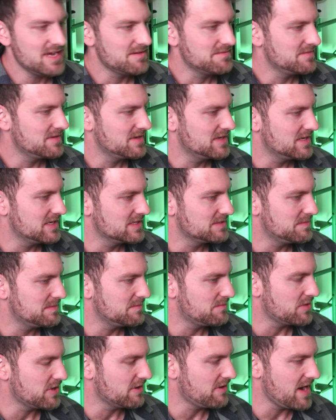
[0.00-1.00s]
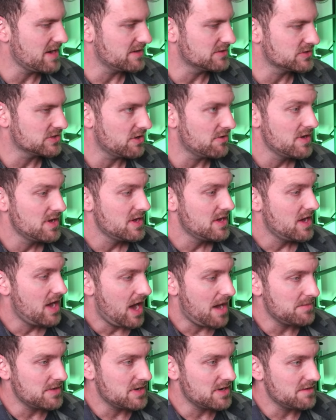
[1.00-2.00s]
it's been pretty great. So
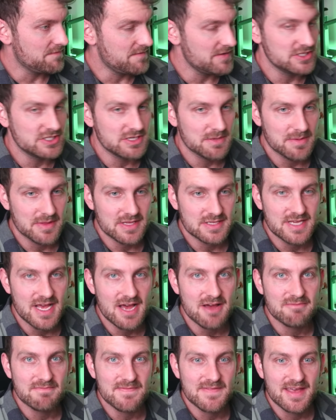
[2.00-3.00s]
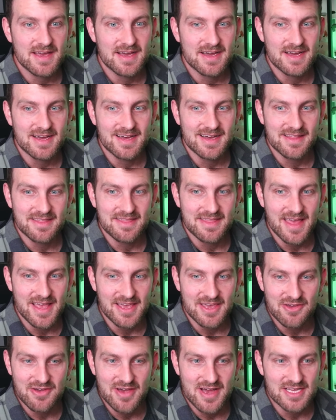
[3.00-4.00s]
I'm going to finish shipping this out.
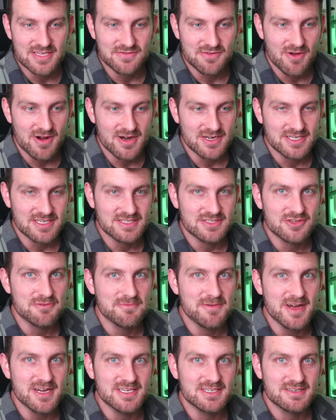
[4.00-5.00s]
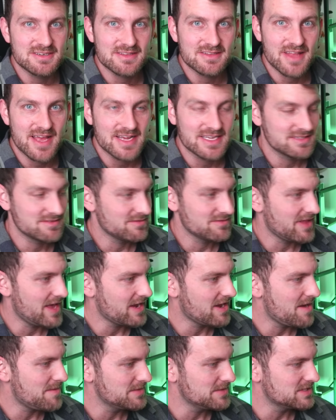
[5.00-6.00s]
Thank you guys for watching so much.
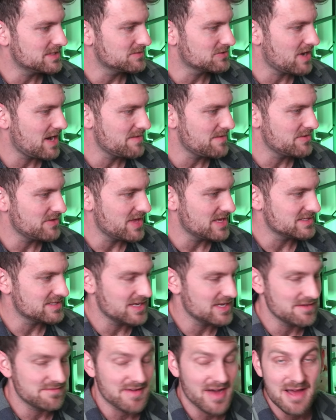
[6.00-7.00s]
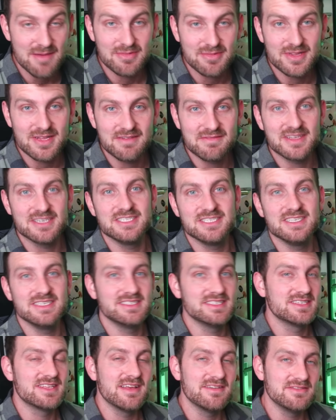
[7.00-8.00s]
Like, comment, subscribe, do that stuff. I believe that
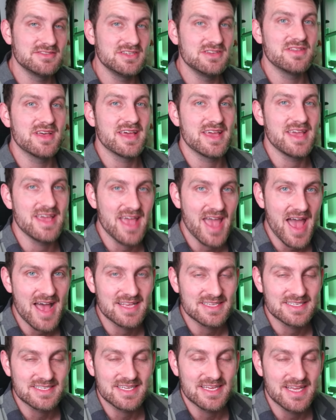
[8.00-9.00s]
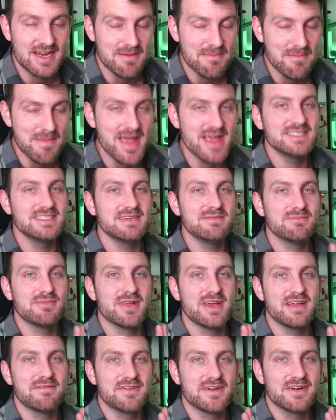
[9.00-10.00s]
Jesus loves you, that he has an
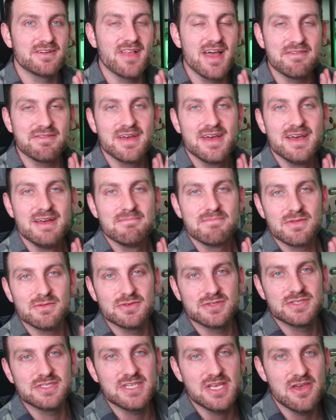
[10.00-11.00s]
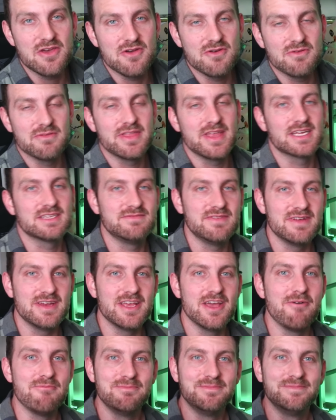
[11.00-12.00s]
amazing plan for your life. We'll see you in the
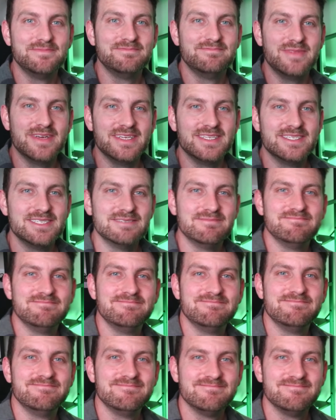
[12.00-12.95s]
next video. Peace.